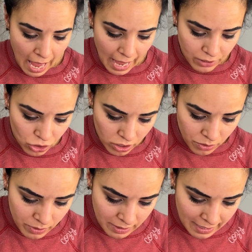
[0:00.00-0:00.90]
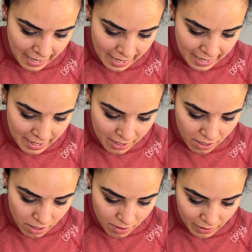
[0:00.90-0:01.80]
and she was saying,
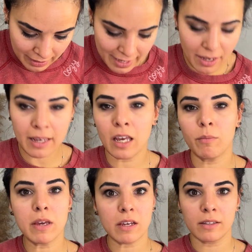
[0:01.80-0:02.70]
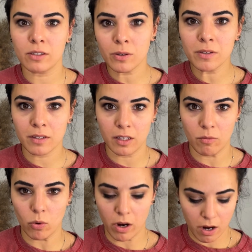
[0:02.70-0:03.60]
like, I can't make excuses
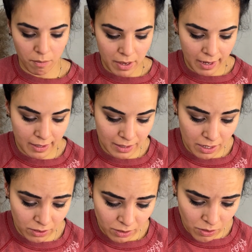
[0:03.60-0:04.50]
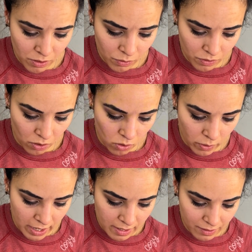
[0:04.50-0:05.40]
anymore because the excuse was
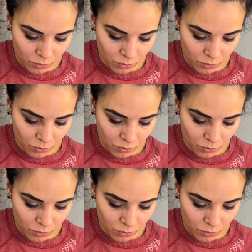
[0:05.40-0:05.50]
always,